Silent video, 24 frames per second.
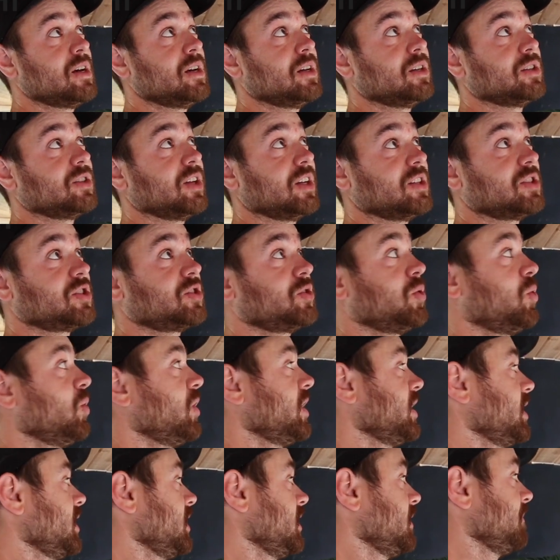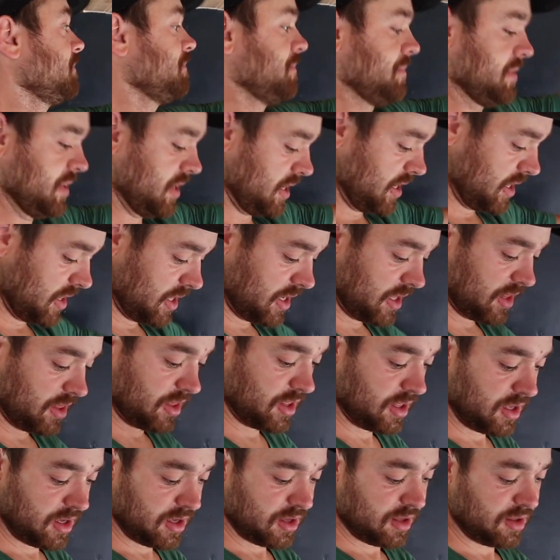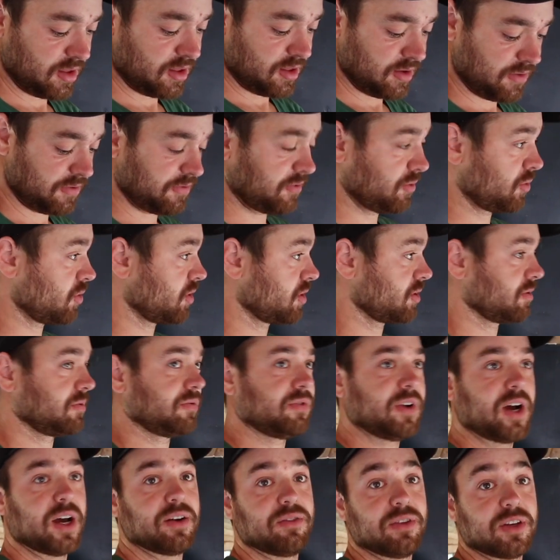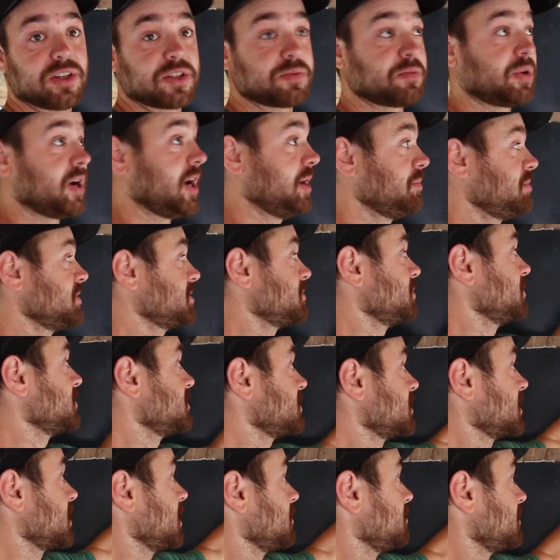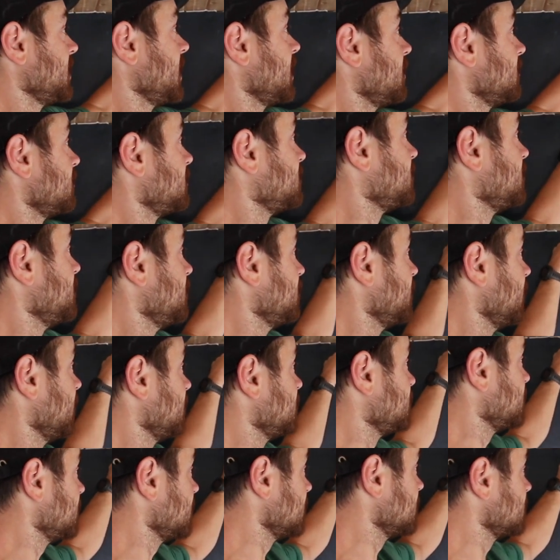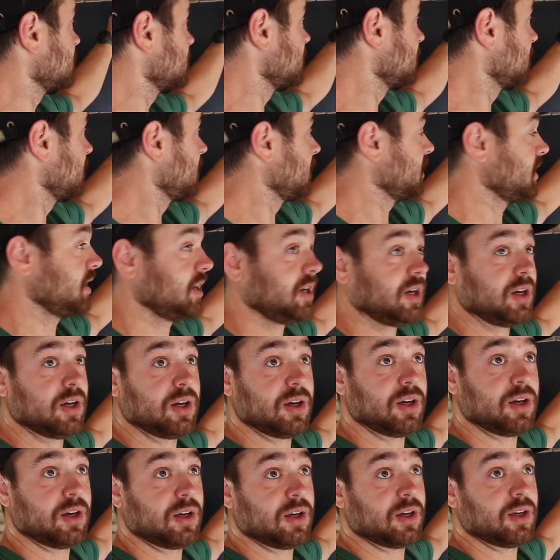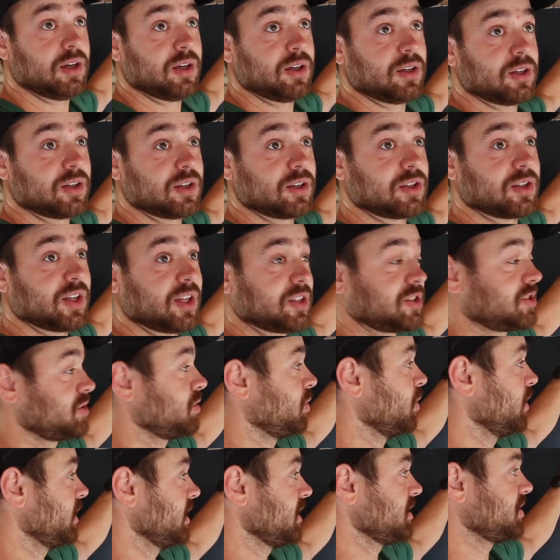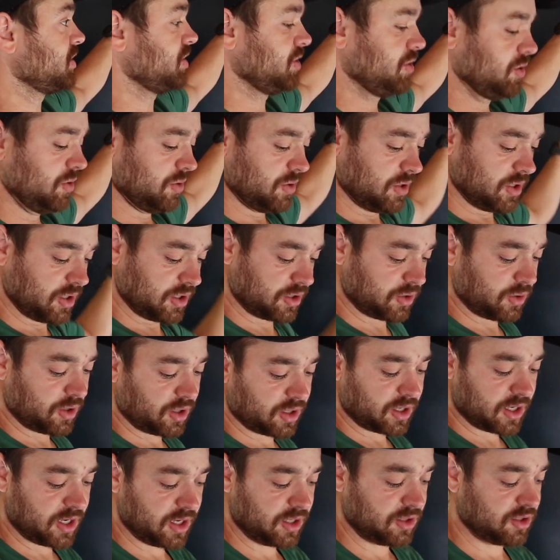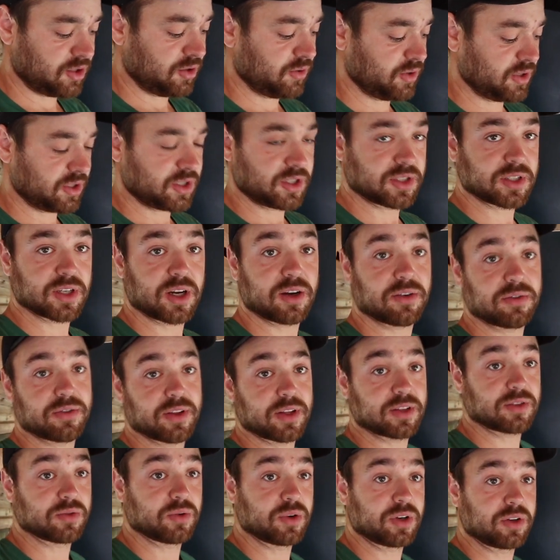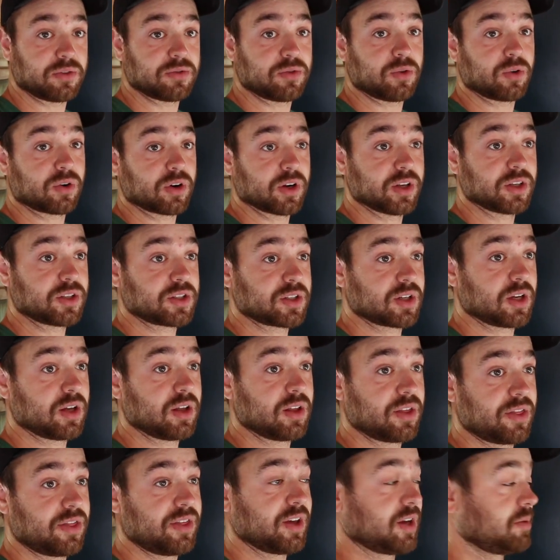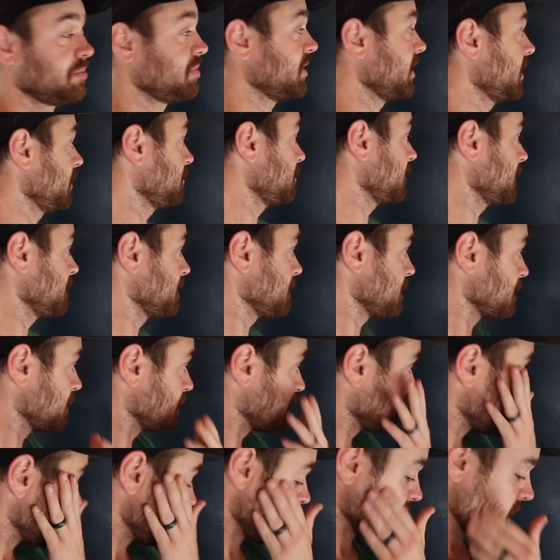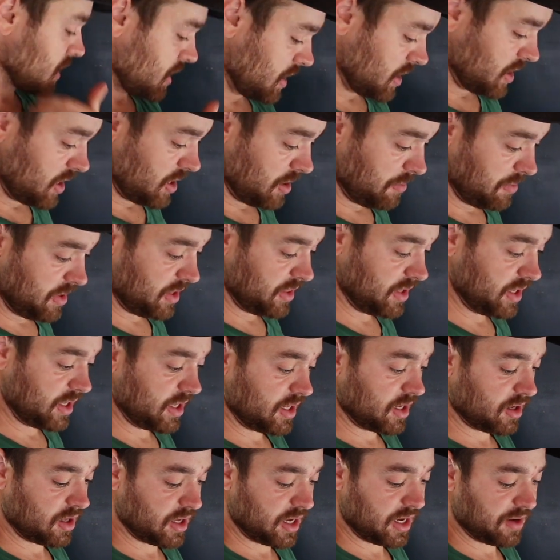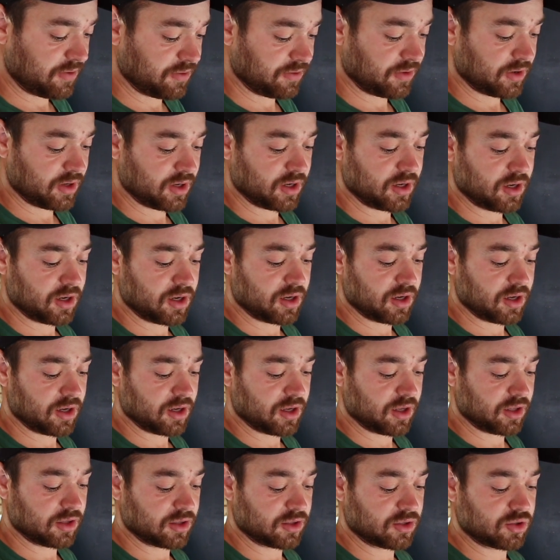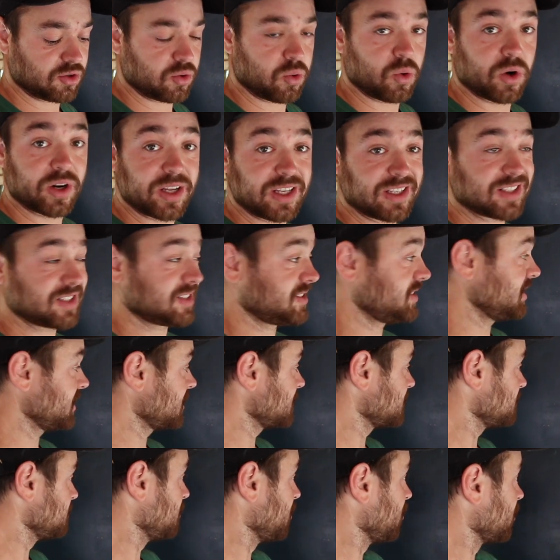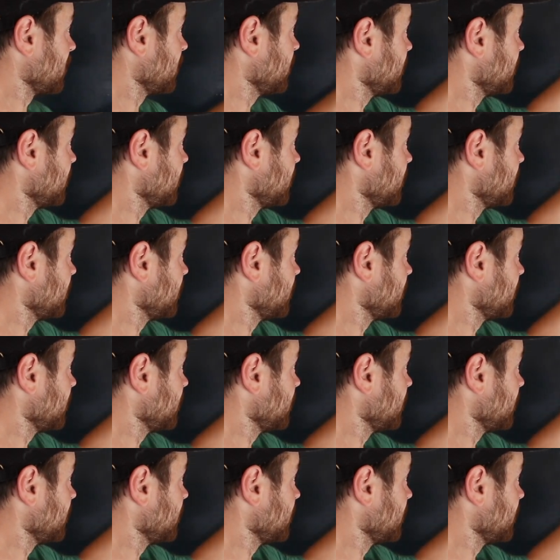so that's 20. And then the 4 or 5 inch pipe is supposed to come down 2 inches, so that's 22. So I'll cut 2 inches off that 24 inch thick pipe, and then I'll have 26 more